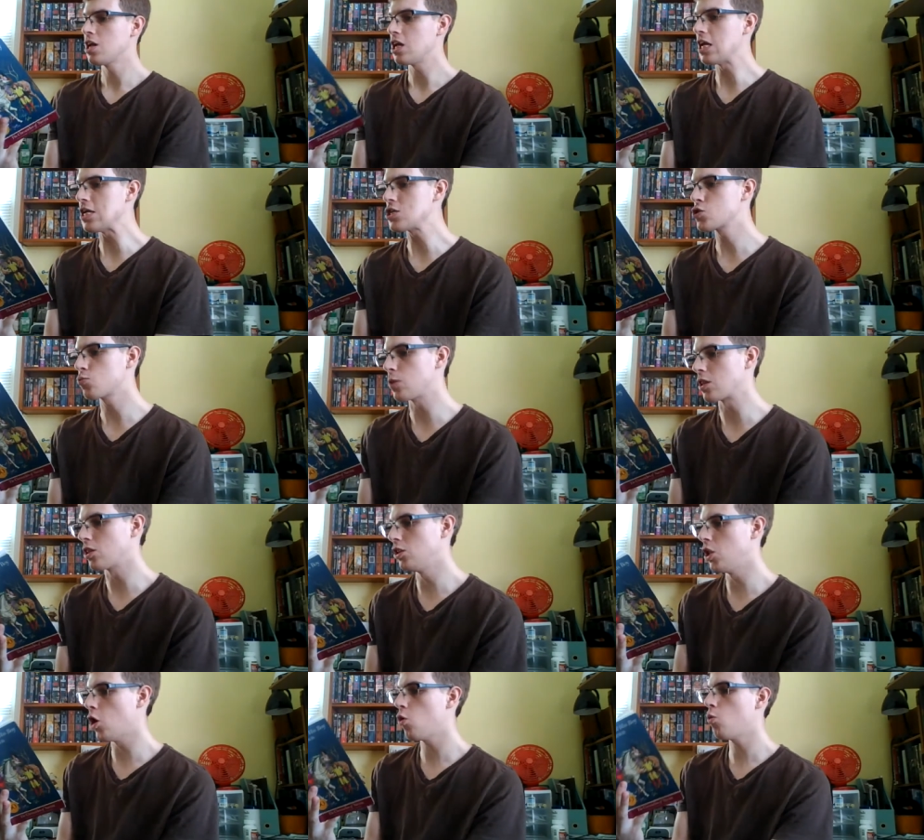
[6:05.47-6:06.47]
each with
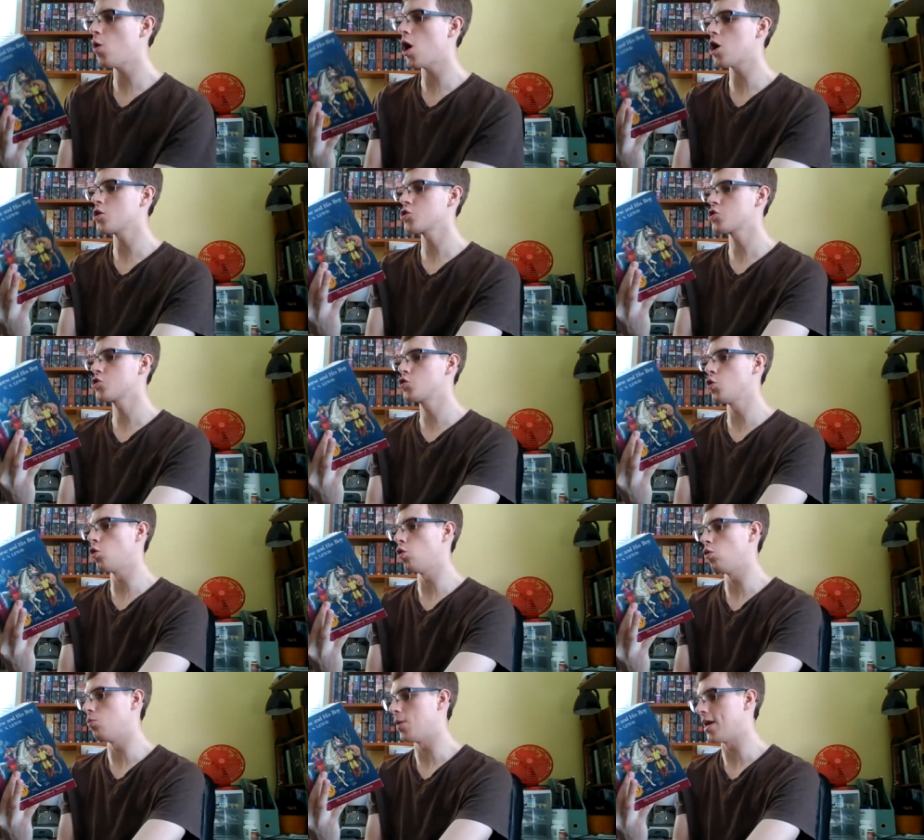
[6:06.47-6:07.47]
low arched
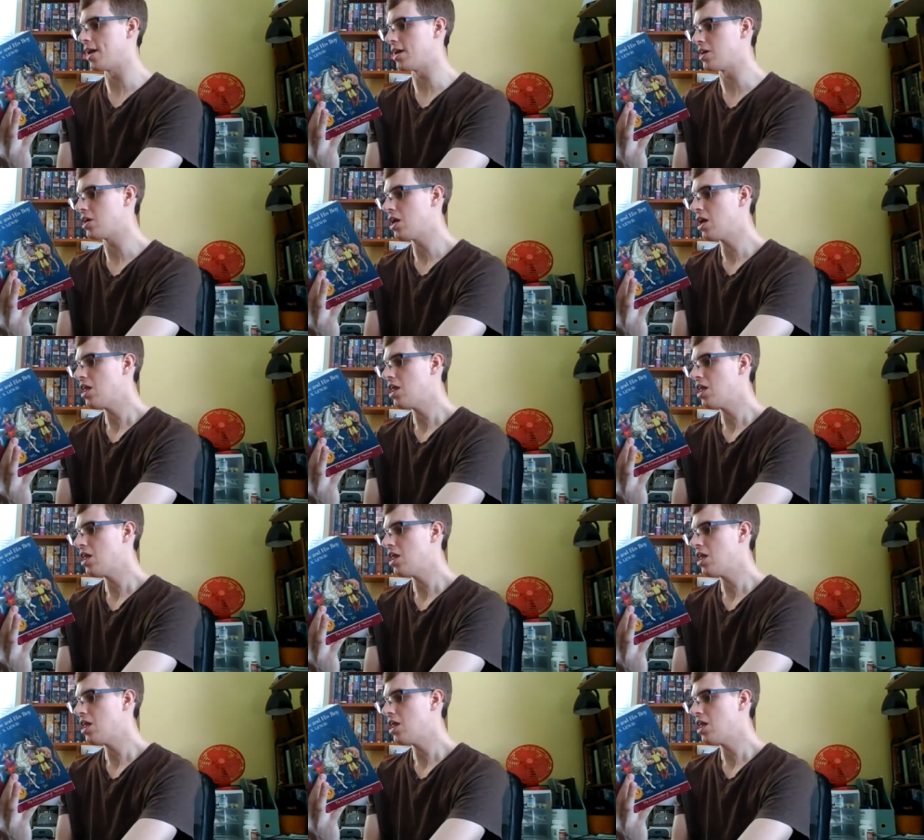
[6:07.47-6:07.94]
doorway